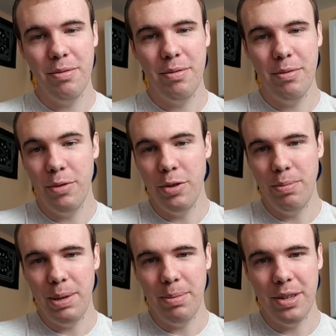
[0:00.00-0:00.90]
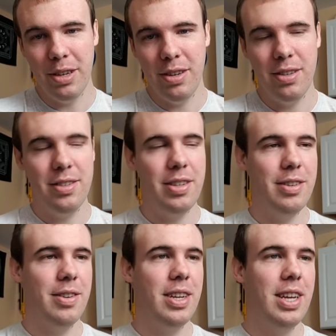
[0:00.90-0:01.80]
rude people at all,
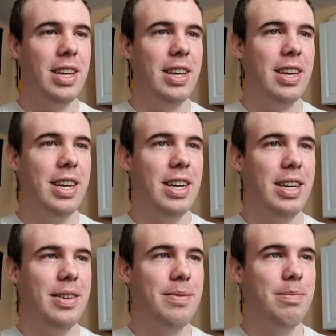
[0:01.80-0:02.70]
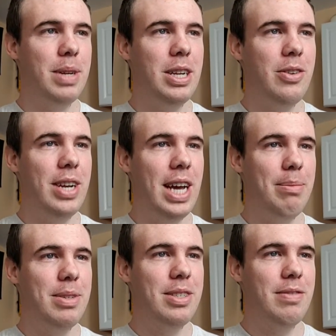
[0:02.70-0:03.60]
so um, but I know it
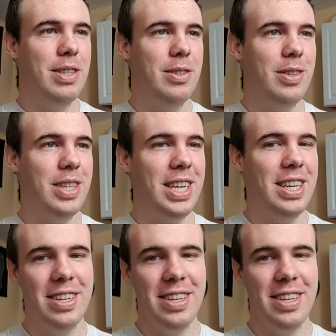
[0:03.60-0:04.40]
happens eventually.